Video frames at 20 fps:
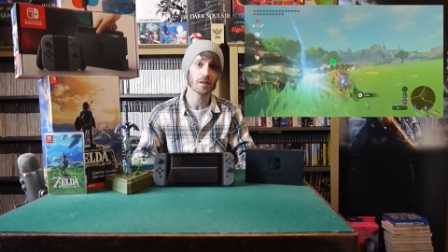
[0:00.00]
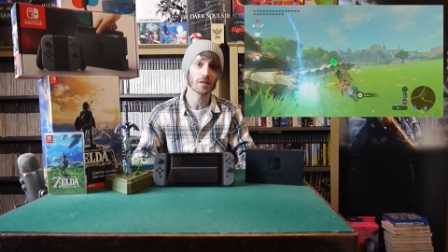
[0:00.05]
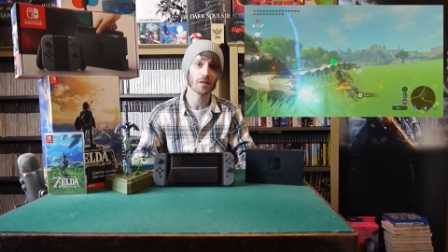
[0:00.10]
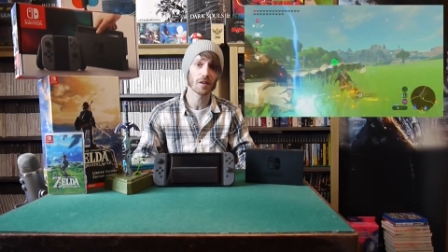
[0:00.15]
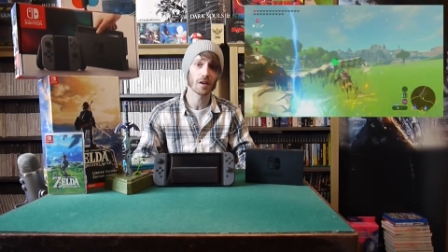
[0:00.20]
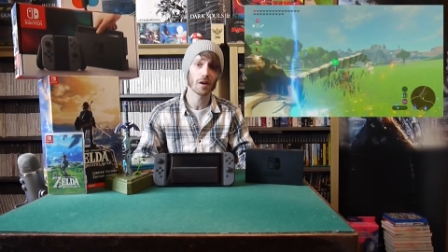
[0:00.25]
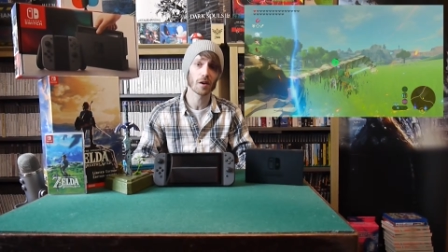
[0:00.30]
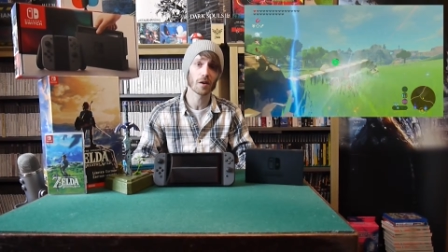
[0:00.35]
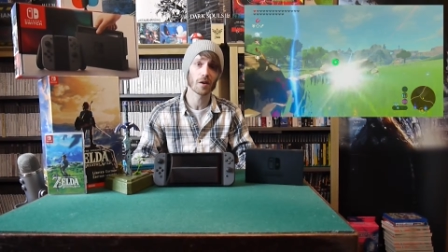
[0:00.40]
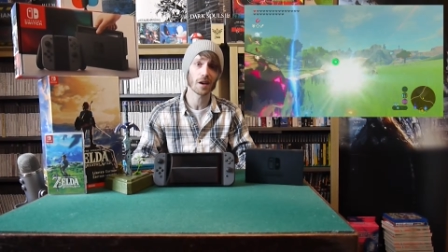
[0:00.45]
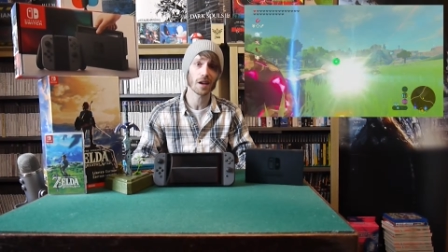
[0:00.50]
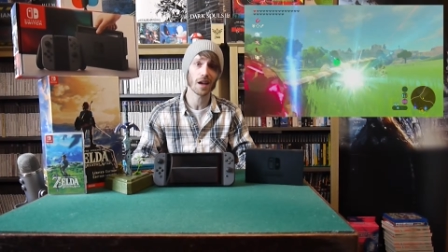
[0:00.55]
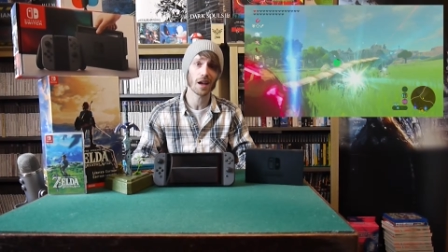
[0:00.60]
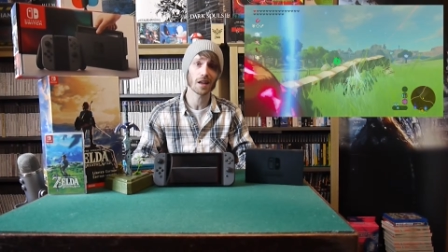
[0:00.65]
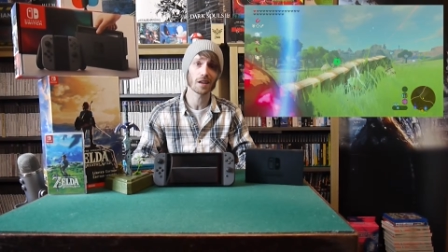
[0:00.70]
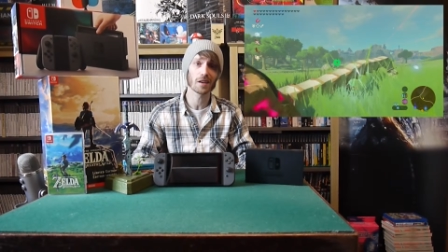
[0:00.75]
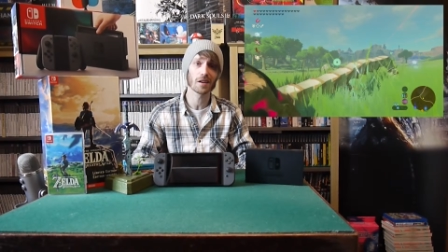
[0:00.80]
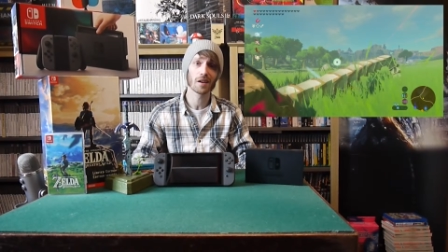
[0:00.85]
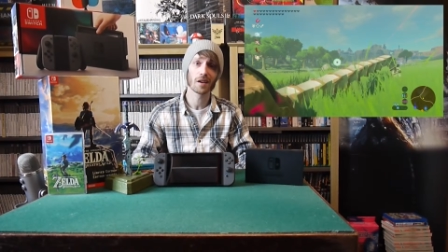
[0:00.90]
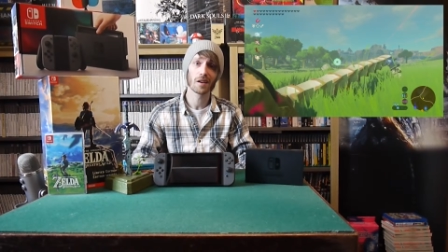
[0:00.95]
so
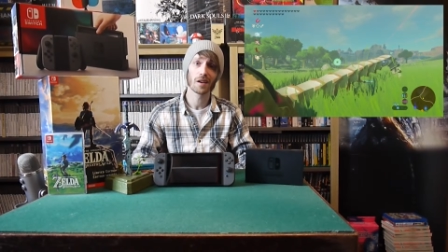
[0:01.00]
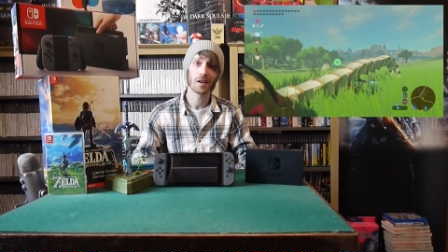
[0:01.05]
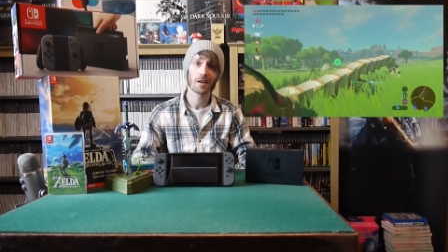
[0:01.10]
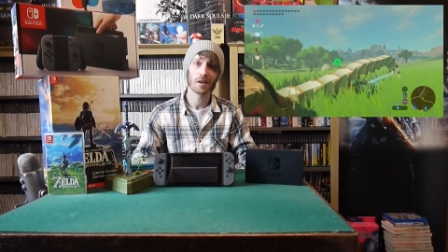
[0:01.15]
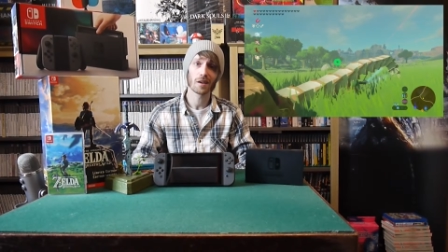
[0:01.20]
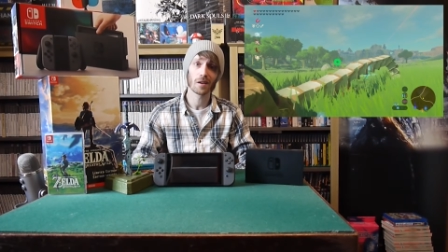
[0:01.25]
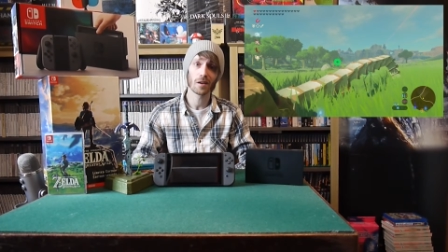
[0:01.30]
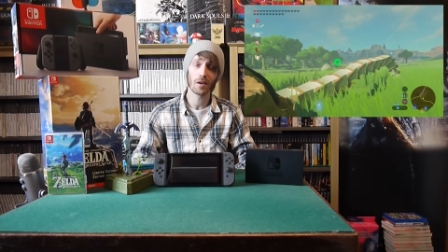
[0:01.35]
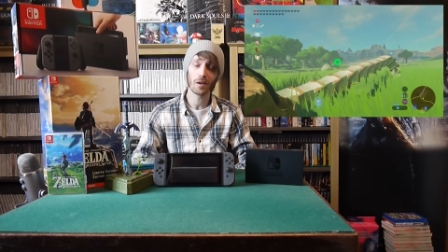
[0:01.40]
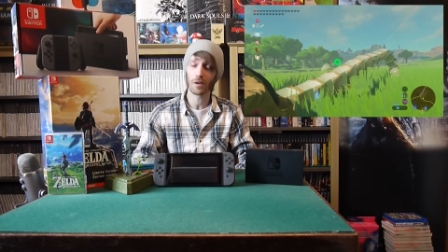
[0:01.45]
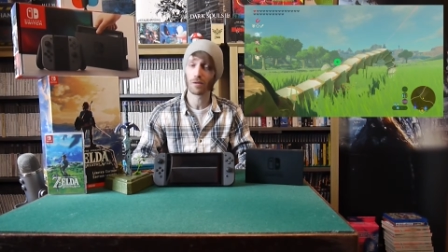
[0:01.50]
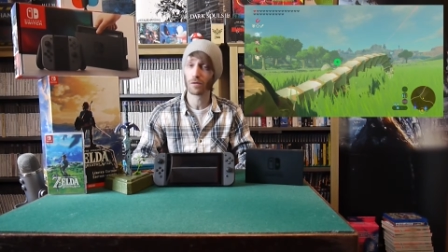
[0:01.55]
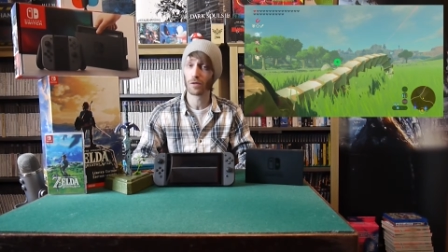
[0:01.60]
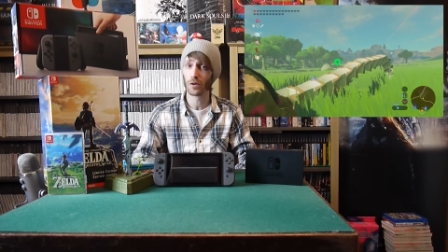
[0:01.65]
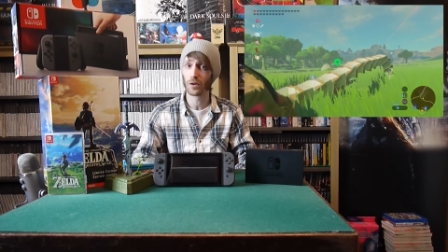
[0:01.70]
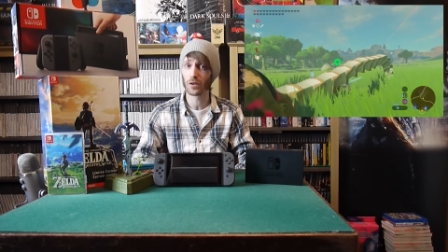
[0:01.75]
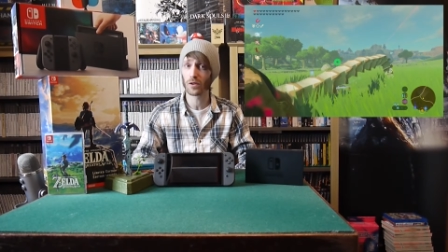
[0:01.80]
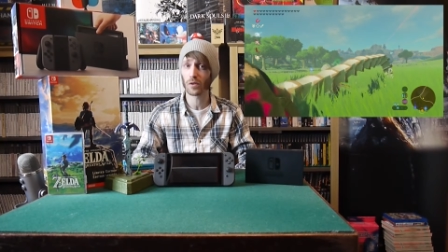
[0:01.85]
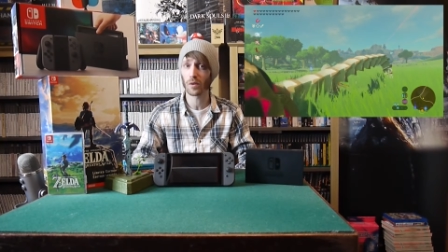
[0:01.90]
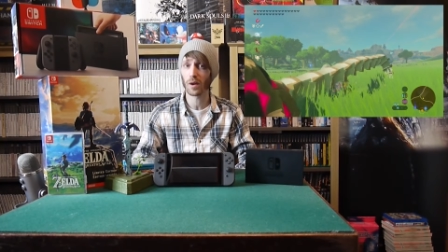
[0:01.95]
again, looking
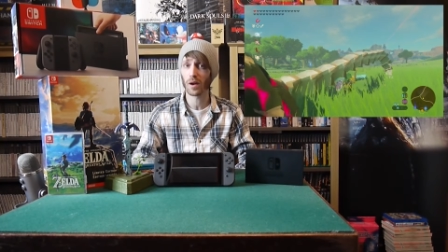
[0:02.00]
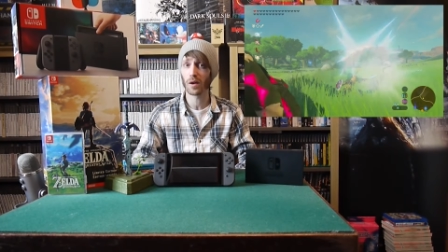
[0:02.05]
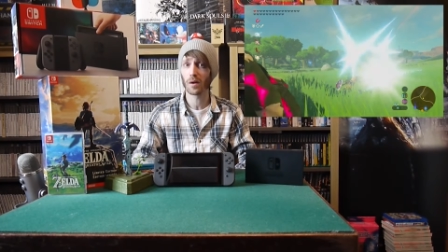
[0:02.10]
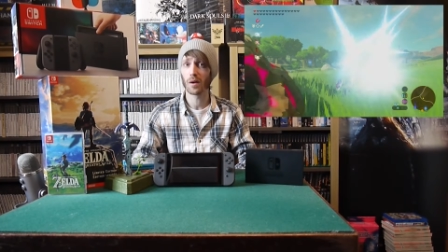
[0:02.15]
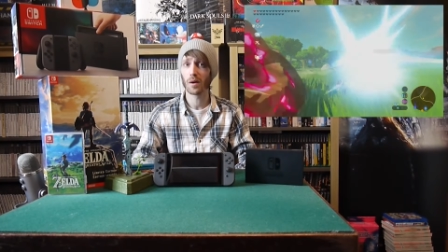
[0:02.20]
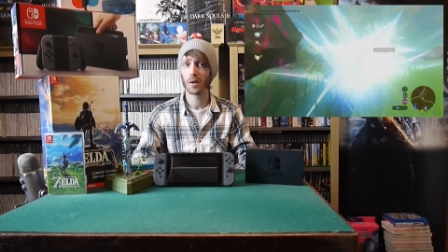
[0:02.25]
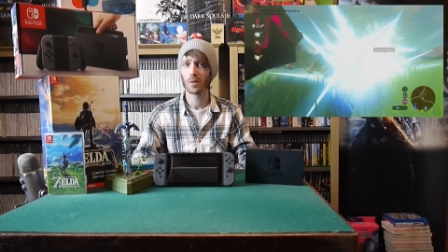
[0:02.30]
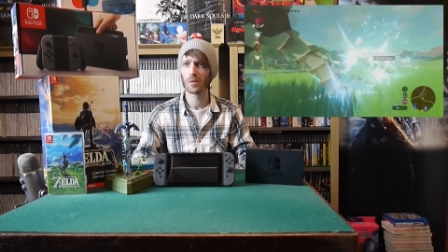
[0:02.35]
forward to it.